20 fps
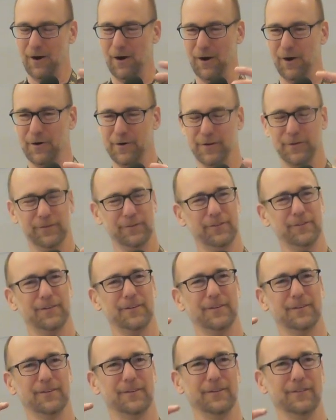
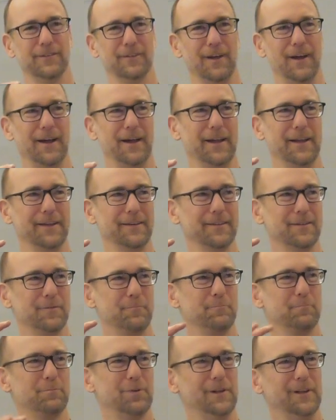artist designed
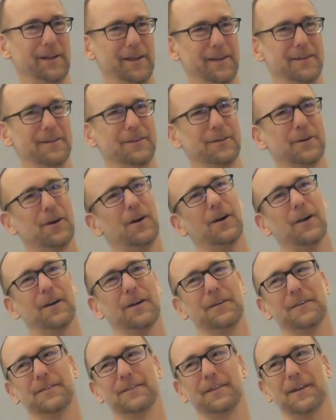playing
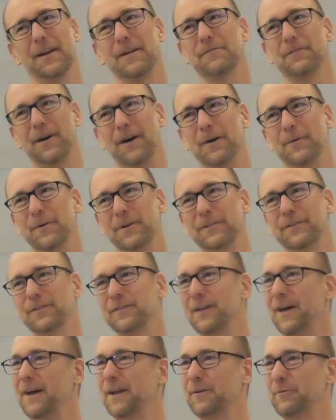cards and i've always
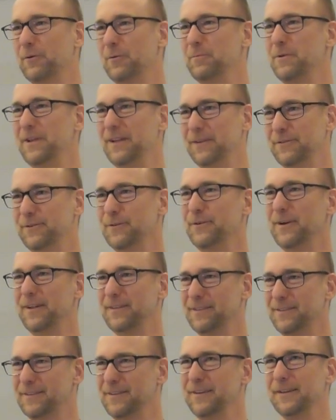thought it would be
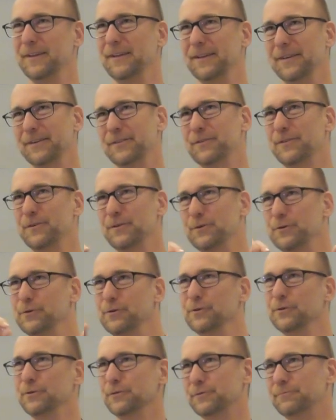interesting
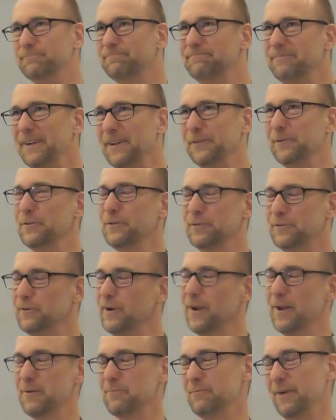to
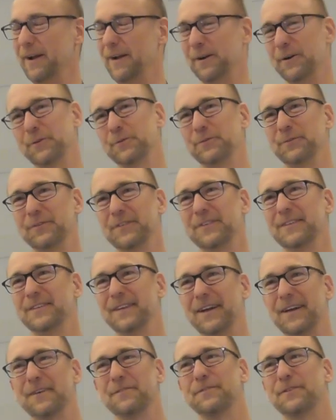illustrate my own
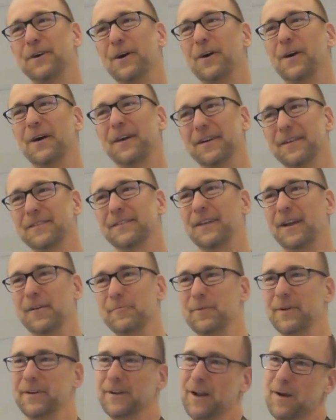deck of cards and
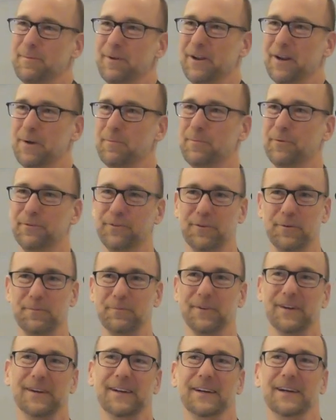i've been coming up with
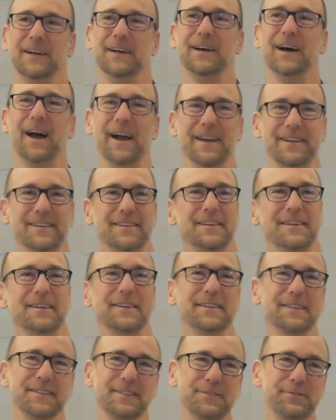some
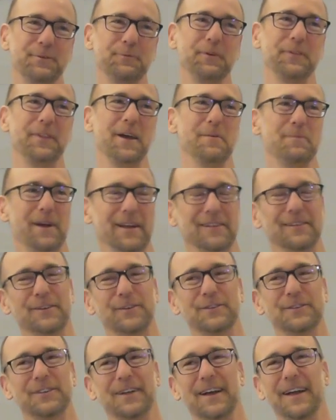ideas for what that might
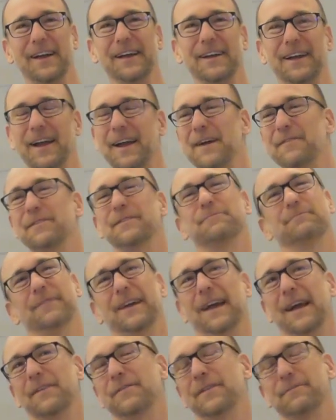look like. I haven't
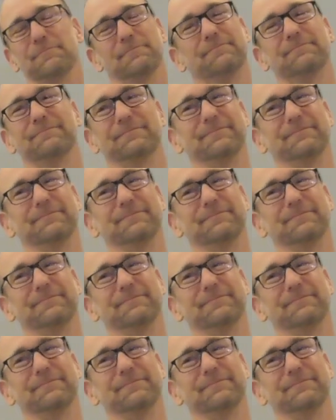I haven't